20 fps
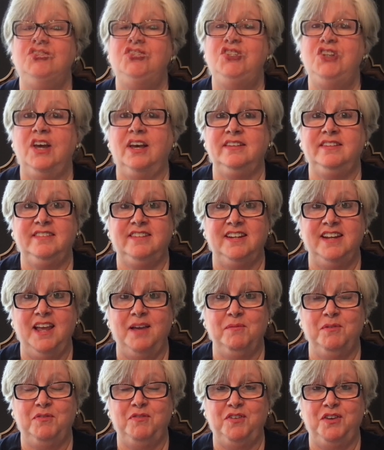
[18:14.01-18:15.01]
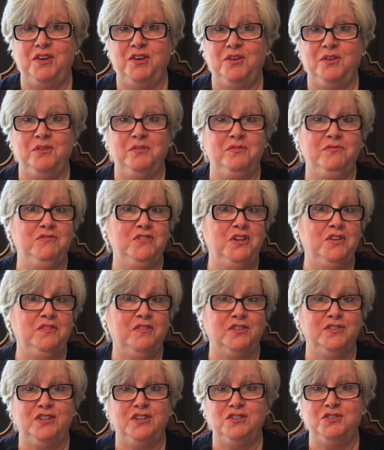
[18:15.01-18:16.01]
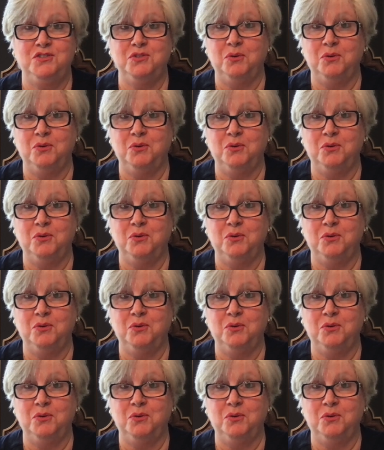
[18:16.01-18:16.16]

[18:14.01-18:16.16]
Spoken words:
Just to name a few: University of